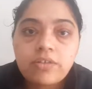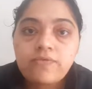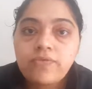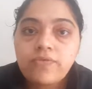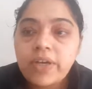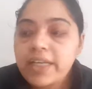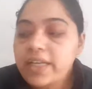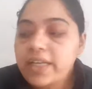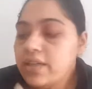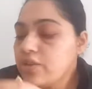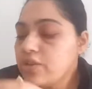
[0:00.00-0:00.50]

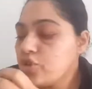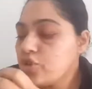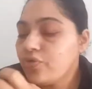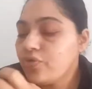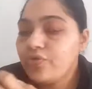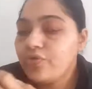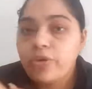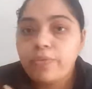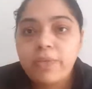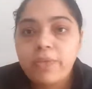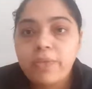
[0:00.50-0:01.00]
Fine. So
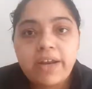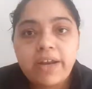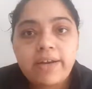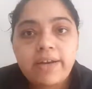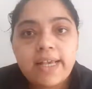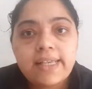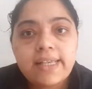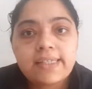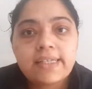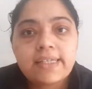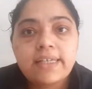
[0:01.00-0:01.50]
for my
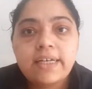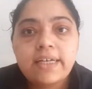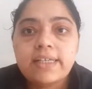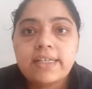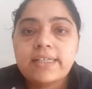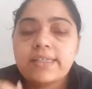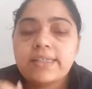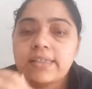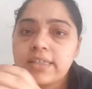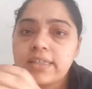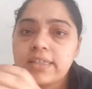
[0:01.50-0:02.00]
resin, it
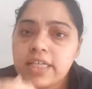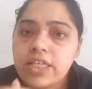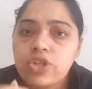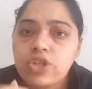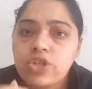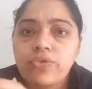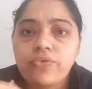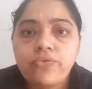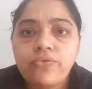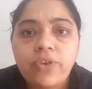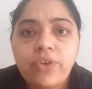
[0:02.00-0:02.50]
is 3
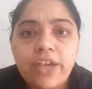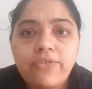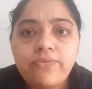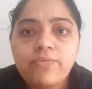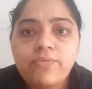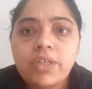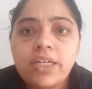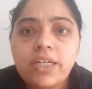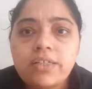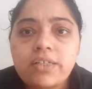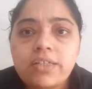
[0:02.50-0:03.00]
to 5
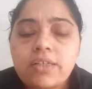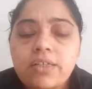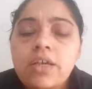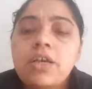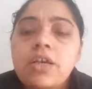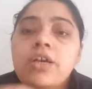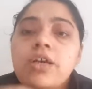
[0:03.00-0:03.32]
minutes.